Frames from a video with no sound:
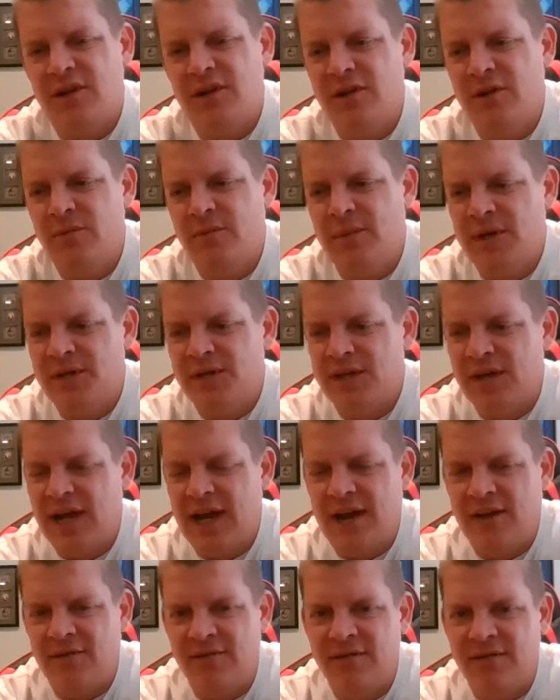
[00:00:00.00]
Uh, you mentioned
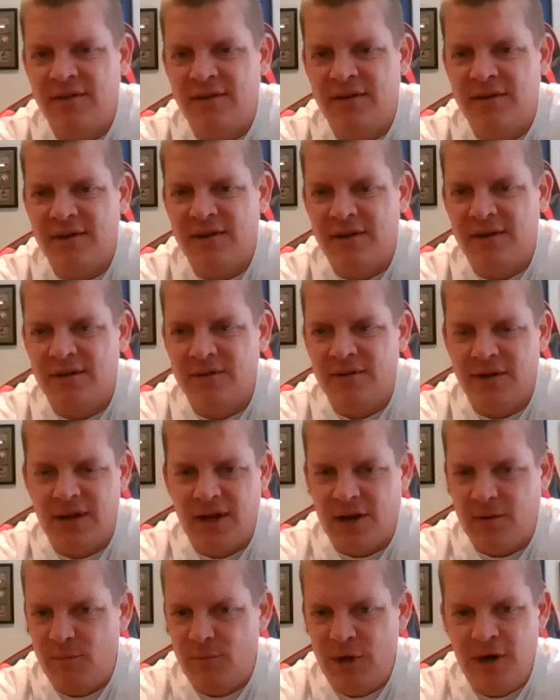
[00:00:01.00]
having, you know, you
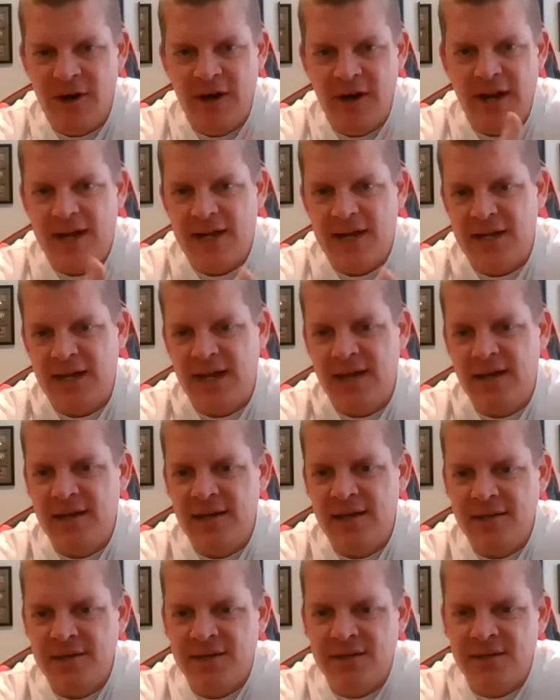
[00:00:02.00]
got married, had
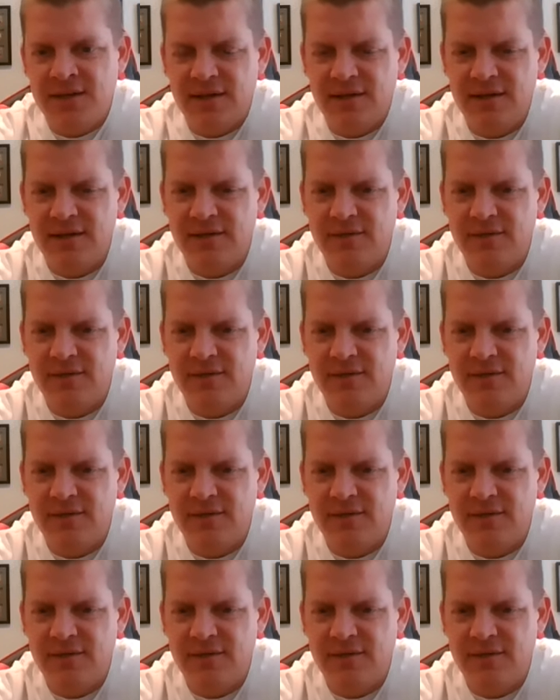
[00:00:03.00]
kids.